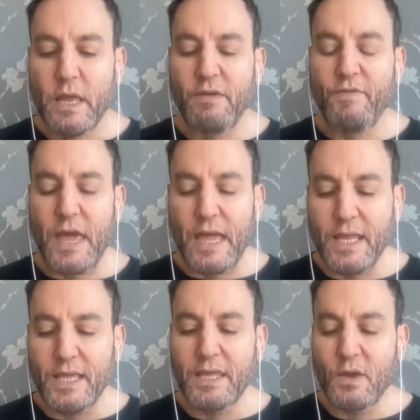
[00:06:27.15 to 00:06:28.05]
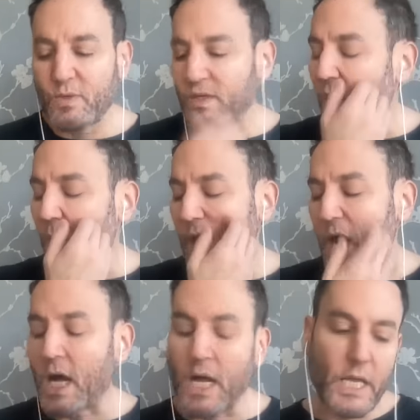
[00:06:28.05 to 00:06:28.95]
if anything was going
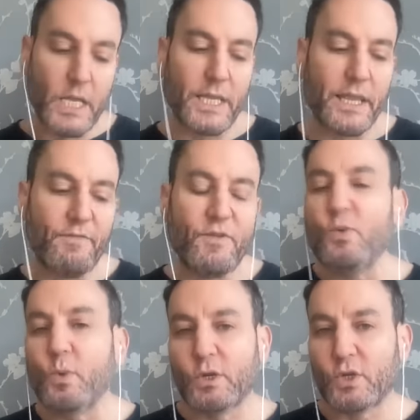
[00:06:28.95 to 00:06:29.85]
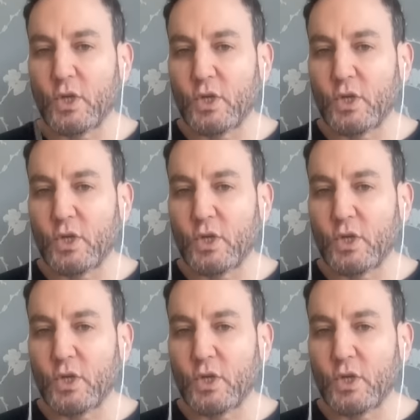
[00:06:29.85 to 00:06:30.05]
on, like if you were